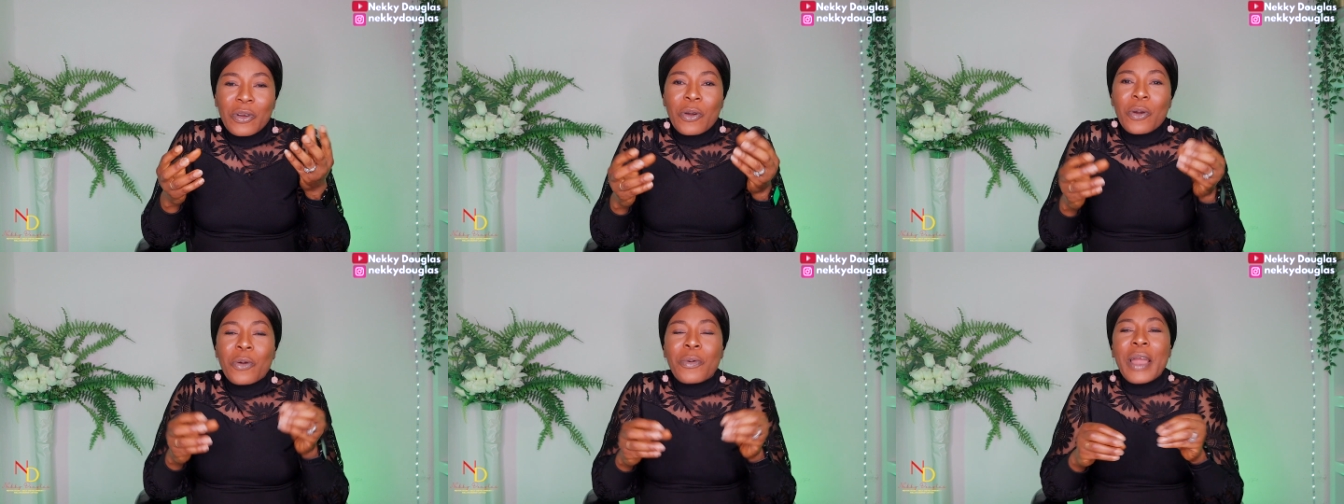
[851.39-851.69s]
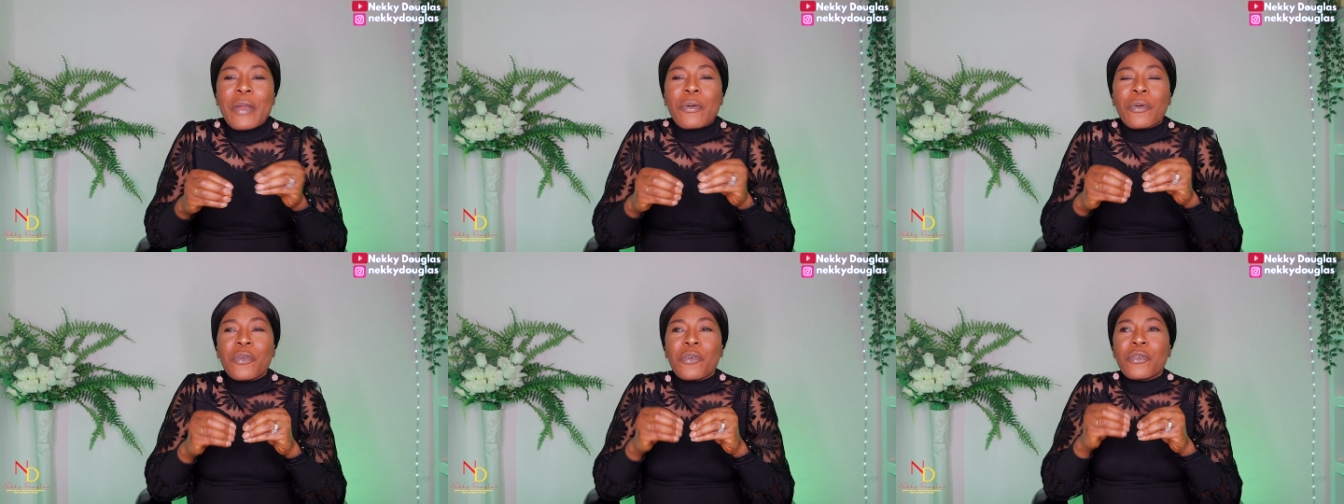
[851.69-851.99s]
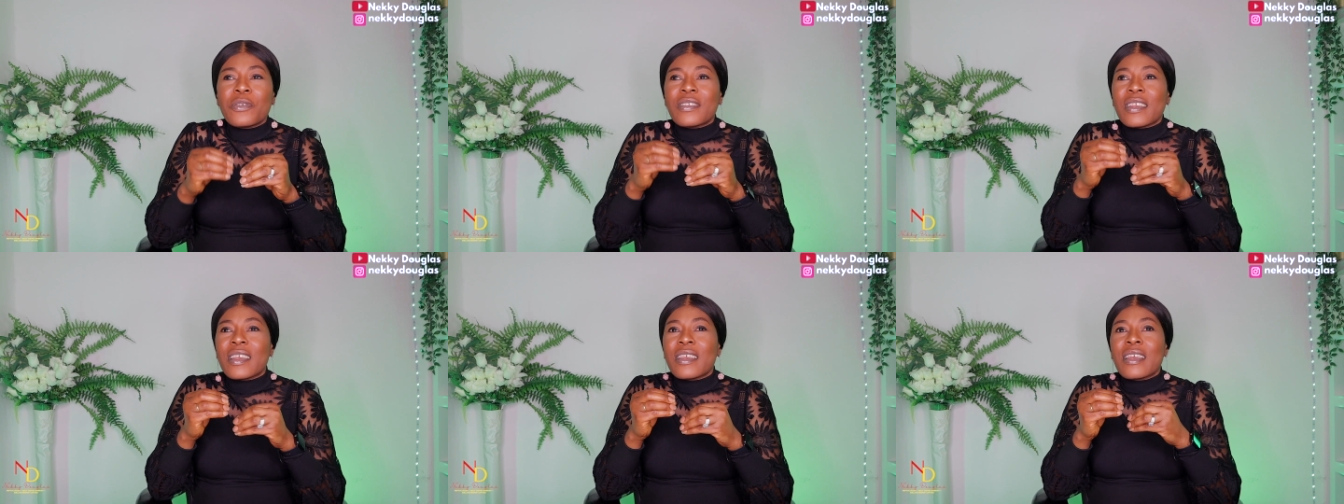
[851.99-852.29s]
Or why would
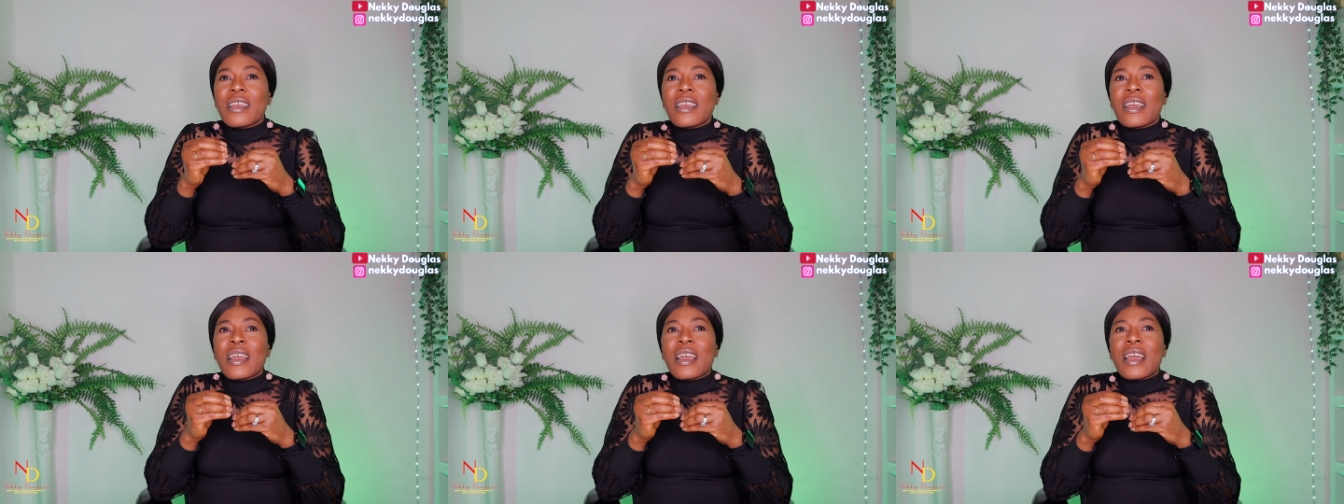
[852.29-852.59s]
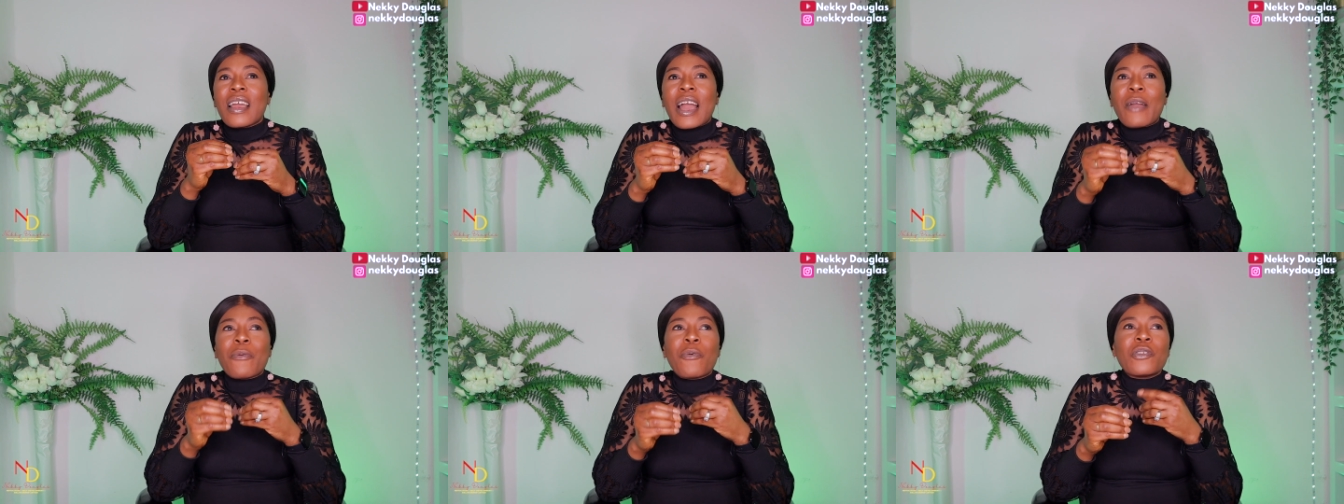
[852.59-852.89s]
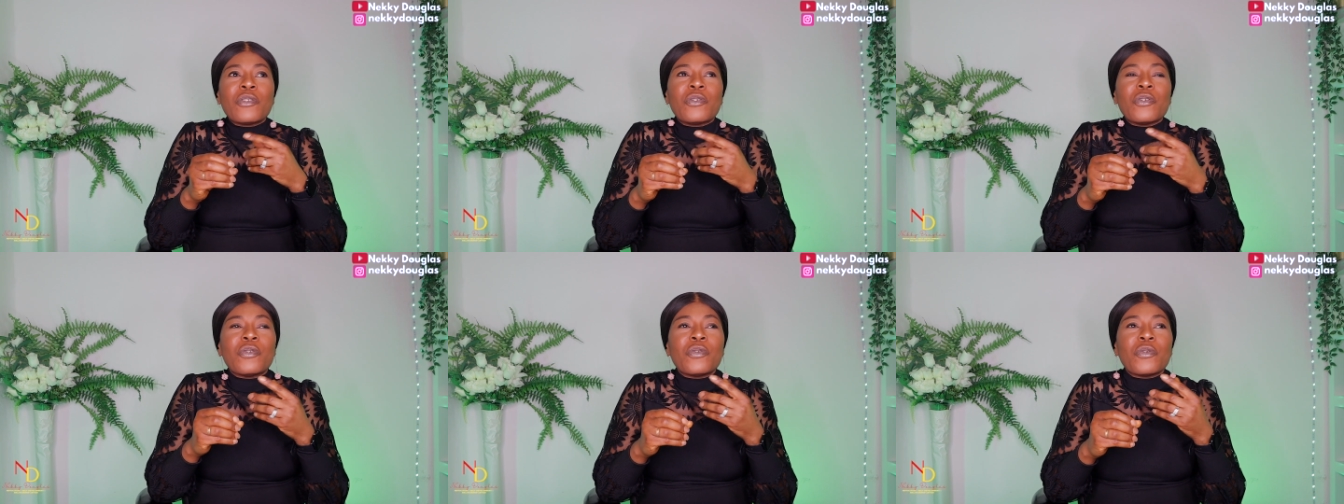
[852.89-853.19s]
you say, I
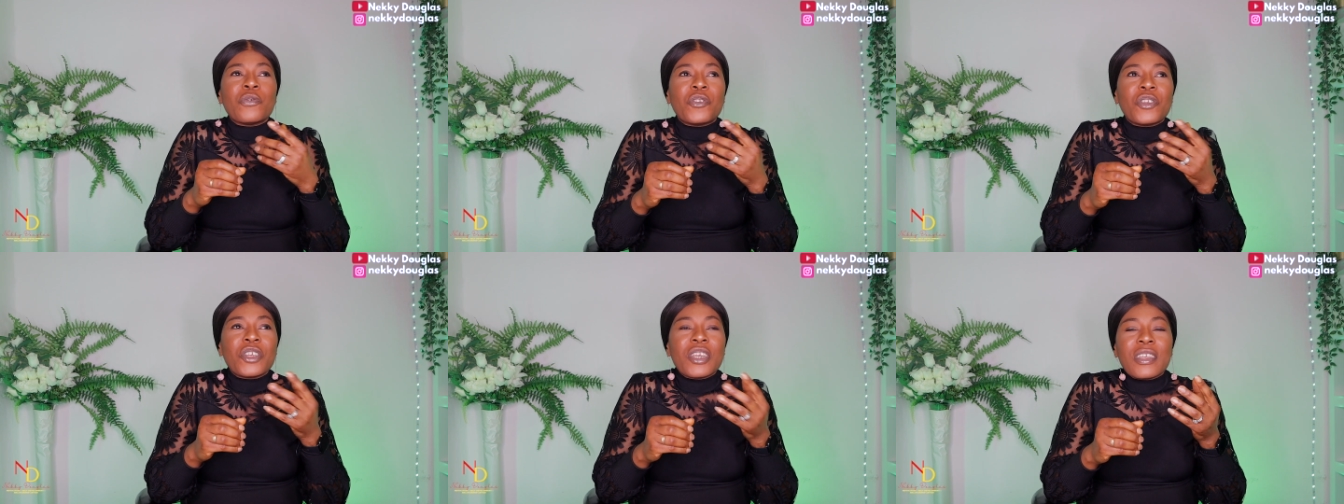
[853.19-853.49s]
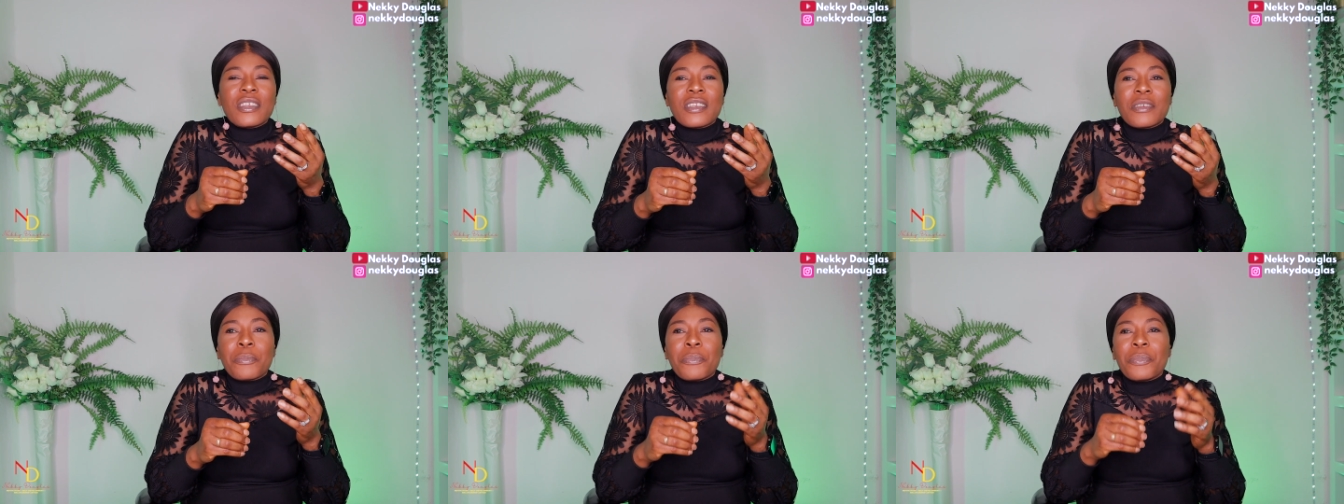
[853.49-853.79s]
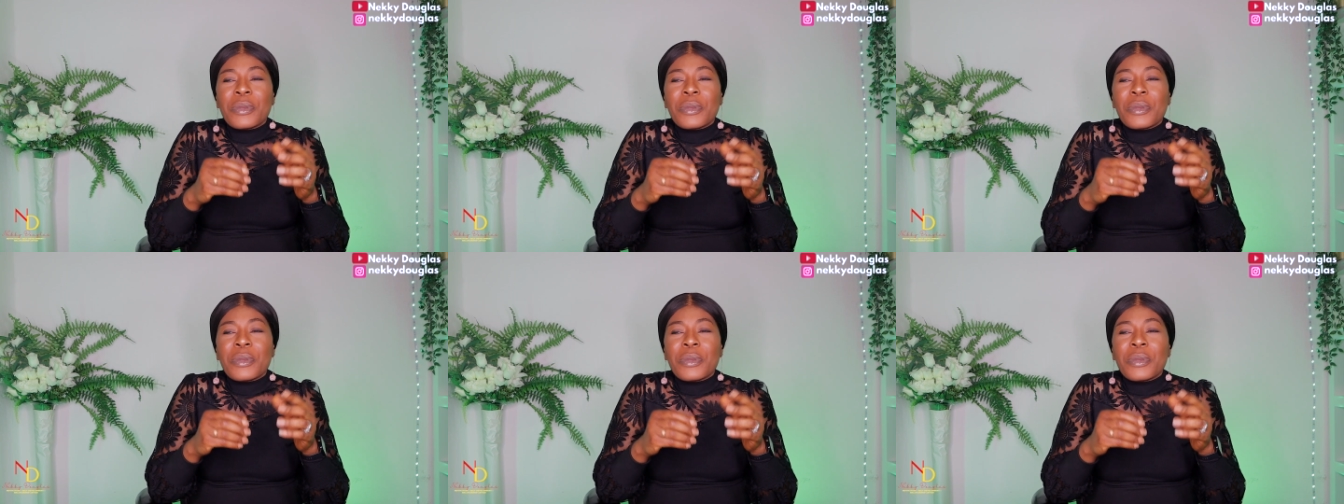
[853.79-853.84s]
want you to change,